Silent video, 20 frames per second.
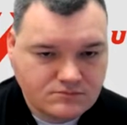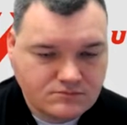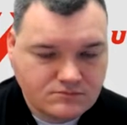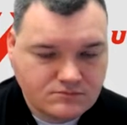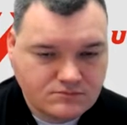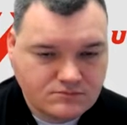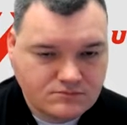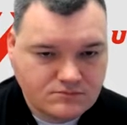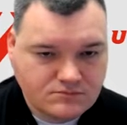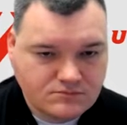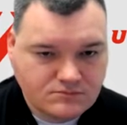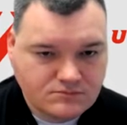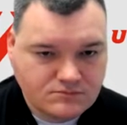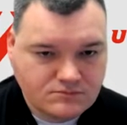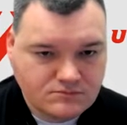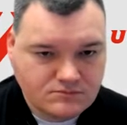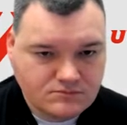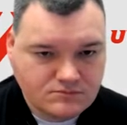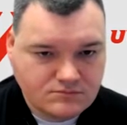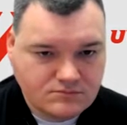
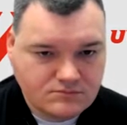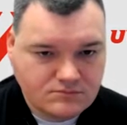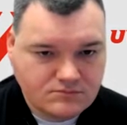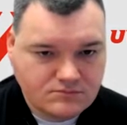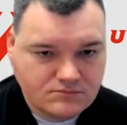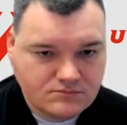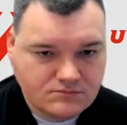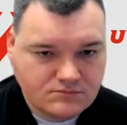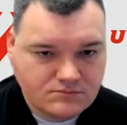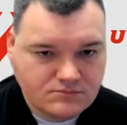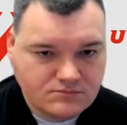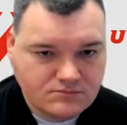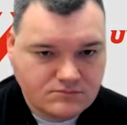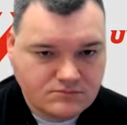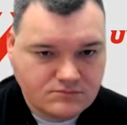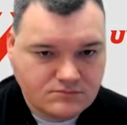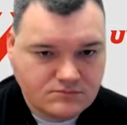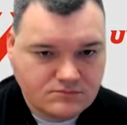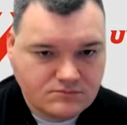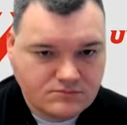
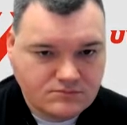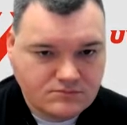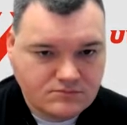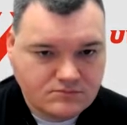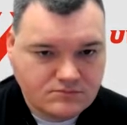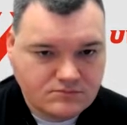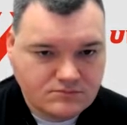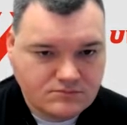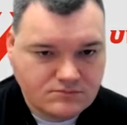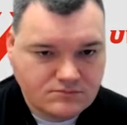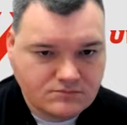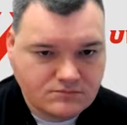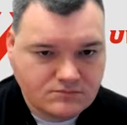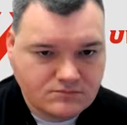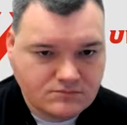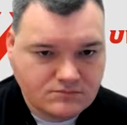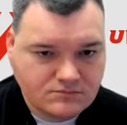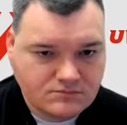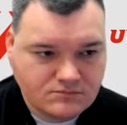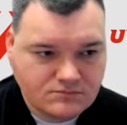
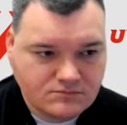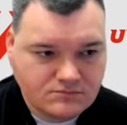The person shown says nothing.